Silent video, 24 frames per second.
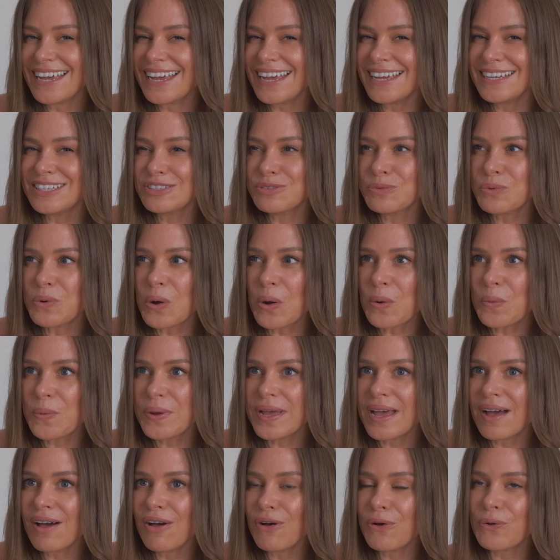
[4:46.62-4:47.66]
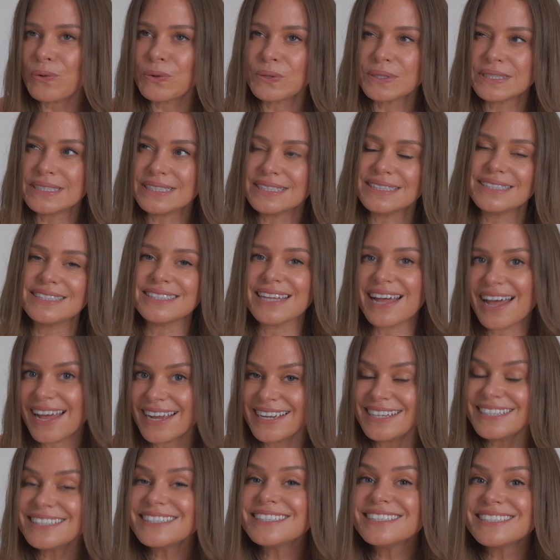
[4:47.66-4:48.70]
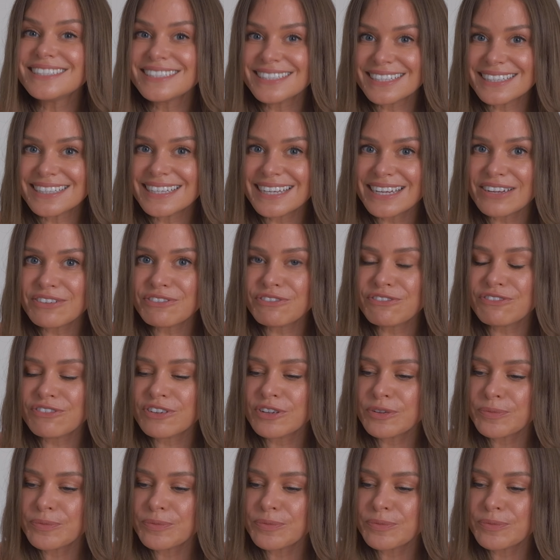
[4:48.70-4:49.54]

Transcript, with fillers: is what we are all designed to live.